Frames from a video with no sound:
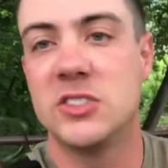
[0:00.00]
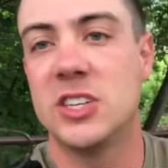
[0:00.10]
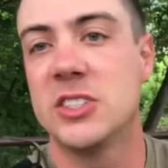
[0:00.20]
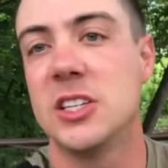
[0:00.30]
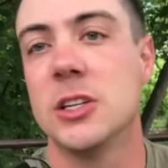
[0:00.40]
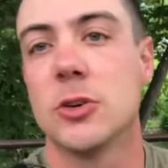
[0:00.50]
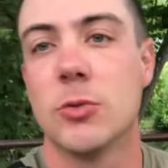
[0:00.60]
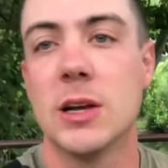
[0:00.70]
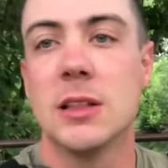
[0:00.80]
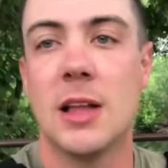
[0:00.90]

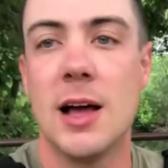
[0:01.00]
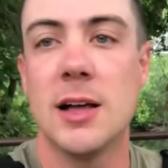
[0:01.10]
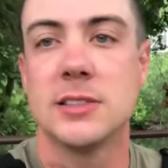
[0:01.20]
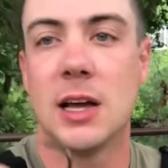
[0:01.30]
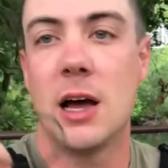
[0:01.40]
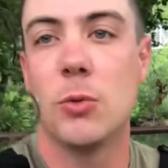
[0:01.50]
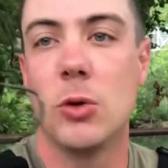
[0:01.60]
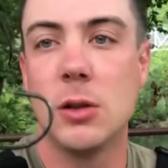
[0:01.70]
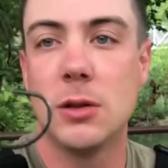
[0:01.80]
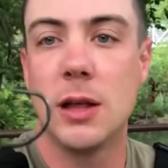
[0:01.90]
60-degree line tie
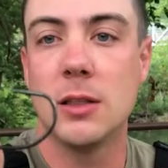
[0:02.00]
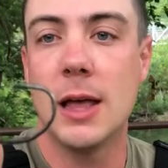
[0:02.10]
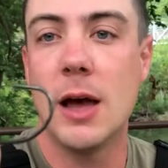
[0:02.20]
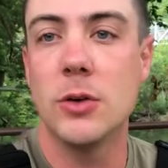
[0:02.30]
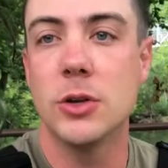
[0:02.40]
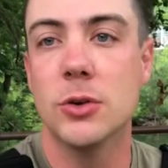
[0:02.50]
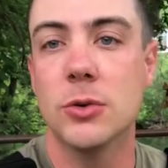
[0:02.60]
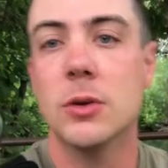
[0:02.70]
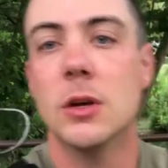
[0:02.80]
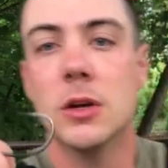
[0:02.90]
will allow
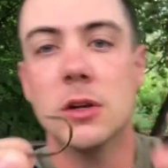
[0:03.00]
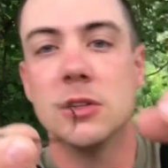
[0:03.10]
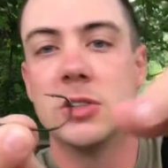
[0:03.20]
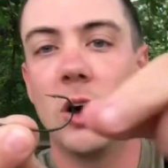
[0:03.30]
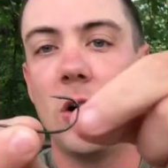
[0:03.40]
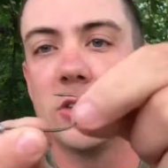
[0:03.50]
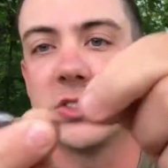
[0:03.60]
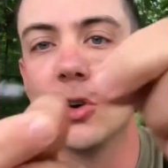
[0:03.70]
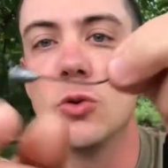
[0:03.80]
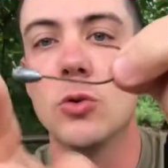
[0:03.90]
you to
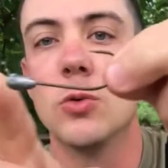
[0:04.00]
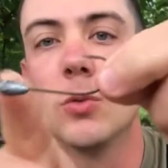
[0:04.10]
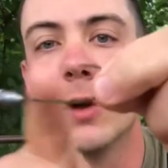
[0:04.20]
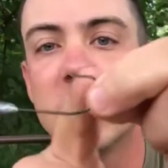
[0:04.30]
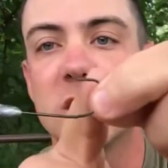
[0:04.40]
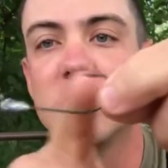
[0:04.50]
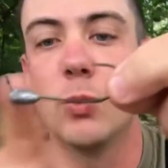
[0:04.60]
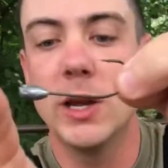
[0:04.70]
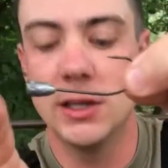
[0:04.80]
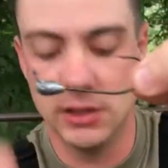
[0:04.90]
also rig this
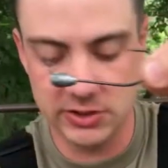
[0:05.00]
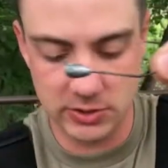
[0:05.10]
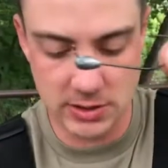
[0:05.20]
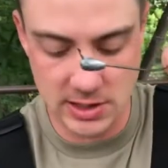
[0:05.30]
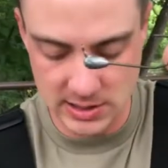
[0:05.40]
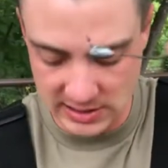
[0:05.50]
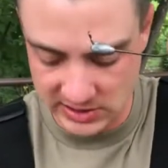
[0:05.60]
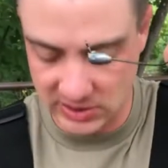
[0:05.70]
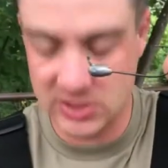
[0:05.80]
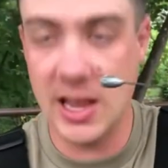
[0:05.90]
weedless, okay? And that's
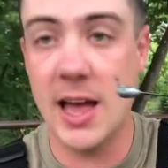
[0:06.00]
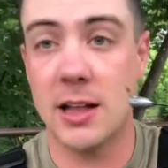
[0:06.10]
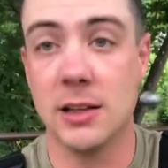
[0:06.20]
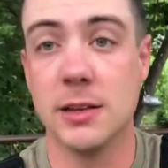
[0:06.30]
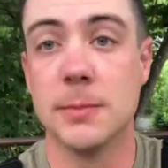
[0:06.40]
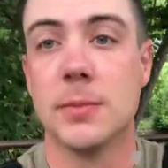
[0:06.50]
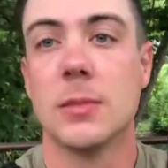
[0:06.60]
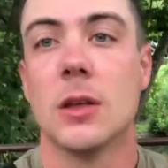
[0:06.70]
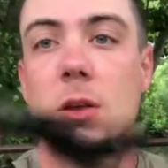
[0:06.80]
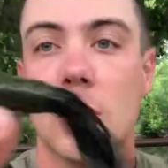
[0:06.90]
exactly
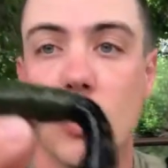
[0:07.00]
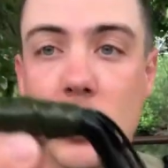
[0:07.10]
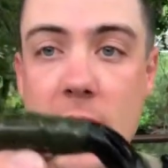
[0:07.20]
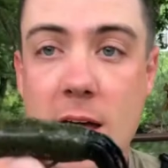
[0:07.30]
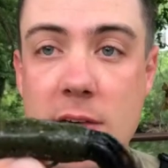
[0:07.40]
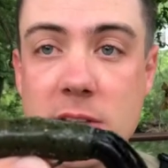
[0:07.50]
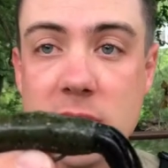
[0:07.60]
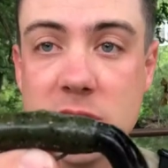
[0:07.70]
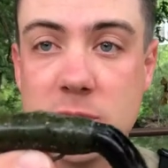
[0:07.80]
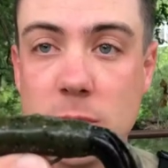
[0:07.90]
what I have in
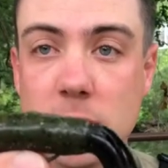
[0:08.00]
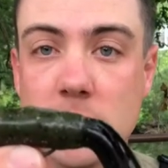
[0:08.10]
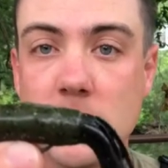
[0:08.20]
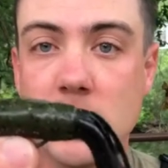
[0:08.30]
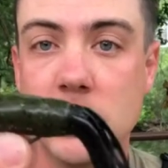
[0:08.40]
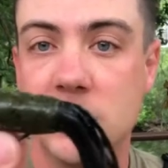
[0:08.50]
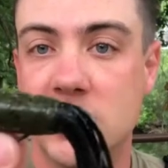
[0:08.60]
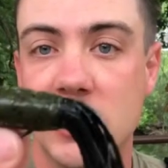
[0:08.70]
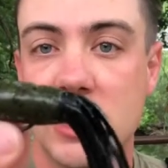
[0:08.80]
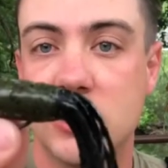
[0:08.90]
this one. And you
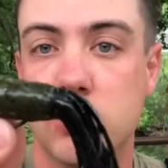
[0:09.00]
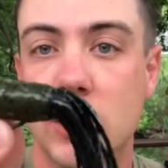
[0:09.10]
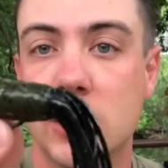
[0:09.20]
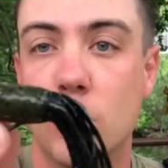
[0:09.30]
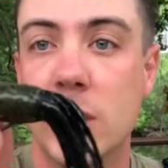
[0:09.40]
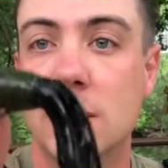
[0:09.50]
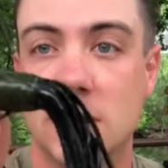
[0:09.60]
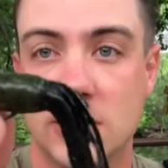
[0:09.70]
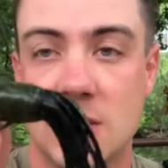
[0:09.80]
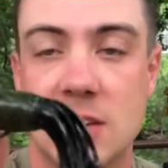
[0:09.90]
see, that's rigged
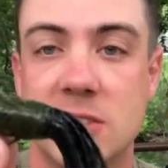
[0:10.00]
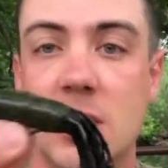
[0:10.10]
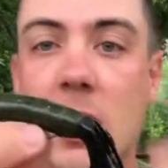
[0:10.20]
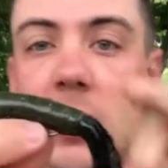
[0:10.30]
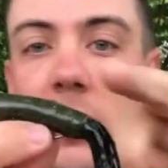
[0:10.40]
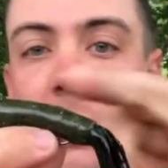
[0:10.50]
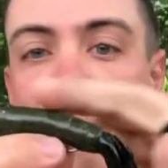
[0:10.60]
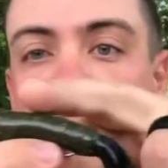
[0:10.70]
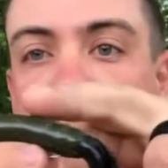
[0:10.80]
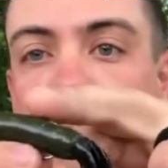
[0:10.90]
weedless. That is not gonna get
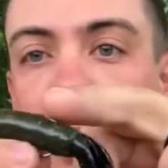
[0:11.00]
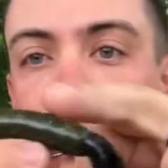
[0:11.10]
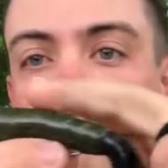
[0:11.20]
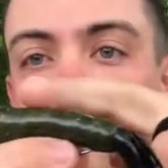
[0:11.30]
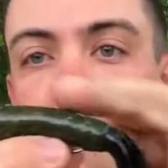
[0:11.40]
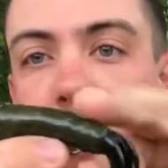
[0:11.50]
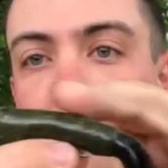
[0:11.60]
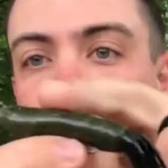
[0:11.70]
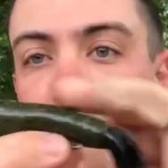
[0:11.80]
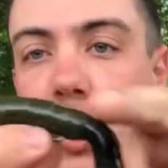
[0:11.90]
hooked up
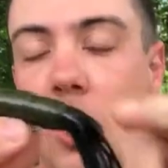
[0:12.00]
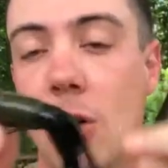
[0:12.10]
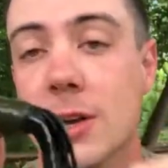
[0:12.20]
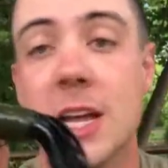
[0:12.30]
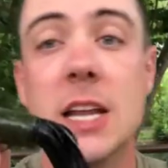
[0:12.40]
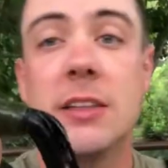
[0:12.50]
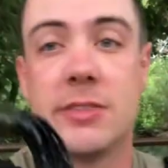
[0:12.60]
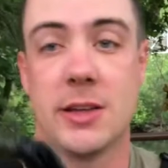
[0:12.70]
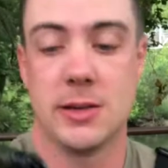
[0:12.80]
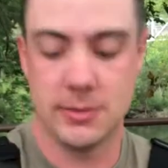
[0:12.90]
on anything.